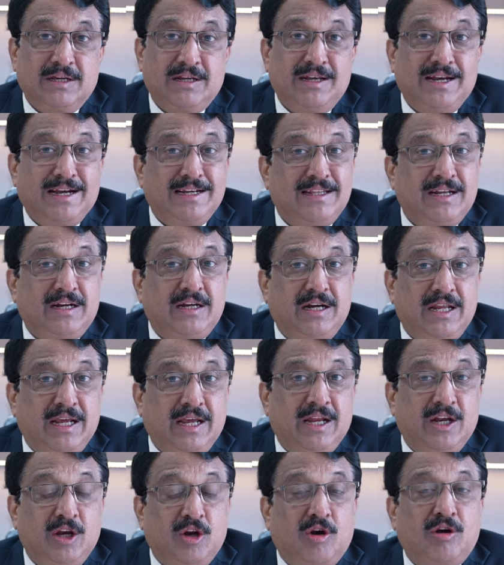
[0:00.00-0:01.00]
Let that
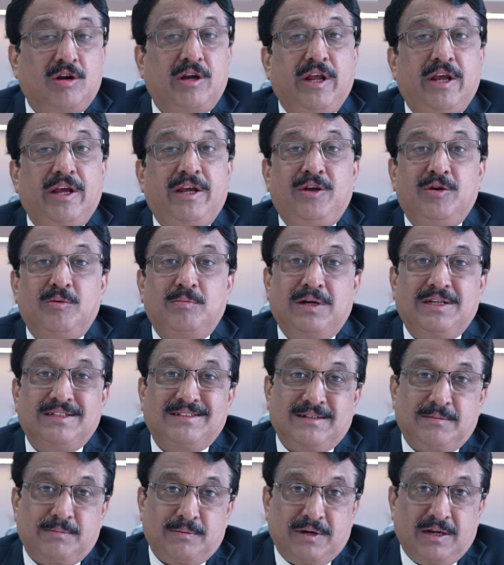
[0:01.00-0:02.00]
day not take you by
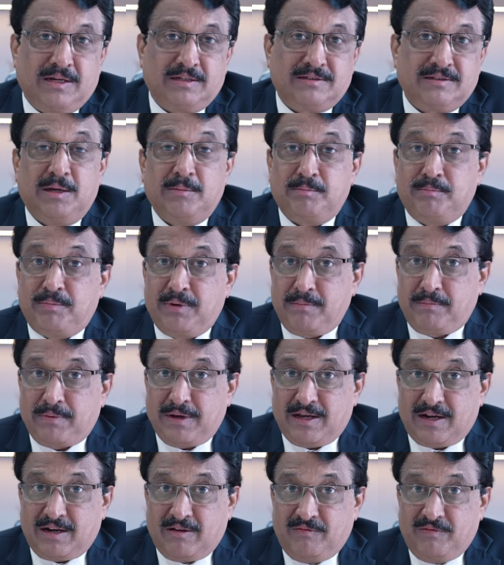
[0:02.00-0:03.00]
surprise.
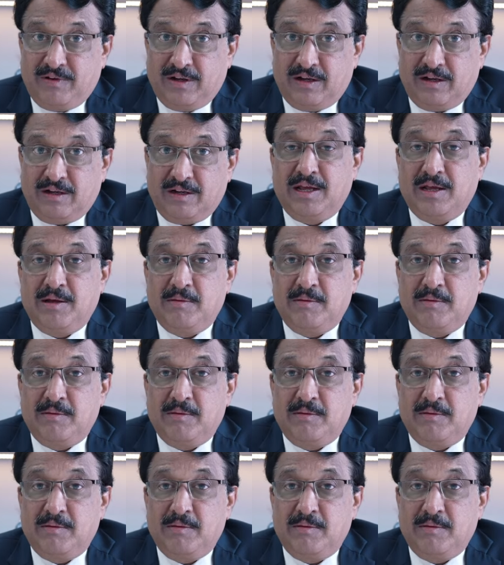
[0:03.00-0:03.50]
Prepare a will.